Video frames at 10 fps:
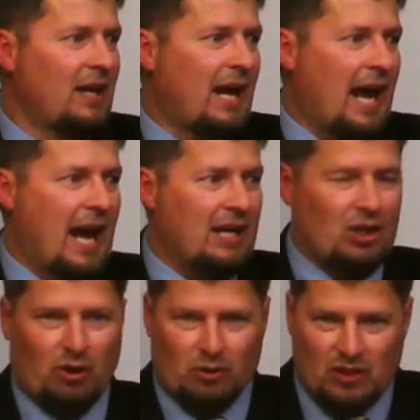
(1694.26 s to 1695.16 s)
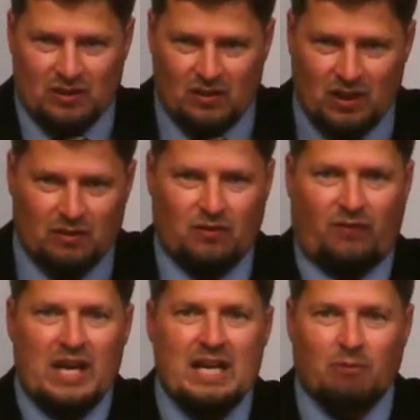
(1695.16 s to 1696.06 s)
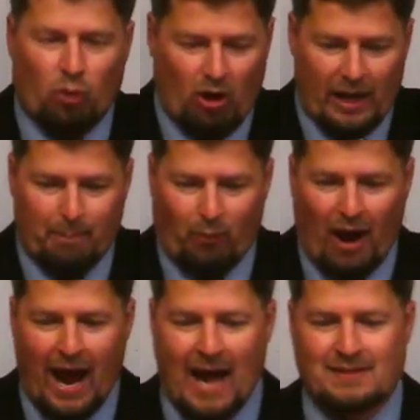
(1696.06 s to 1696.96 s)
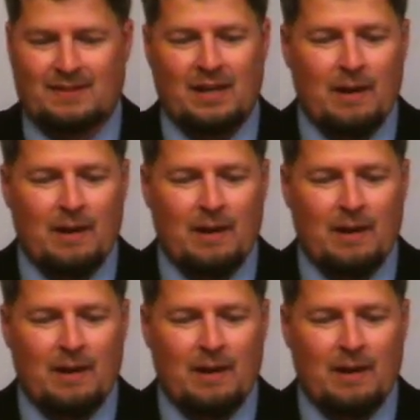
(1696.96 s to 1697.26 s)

and, you know, his, his feet were like brass.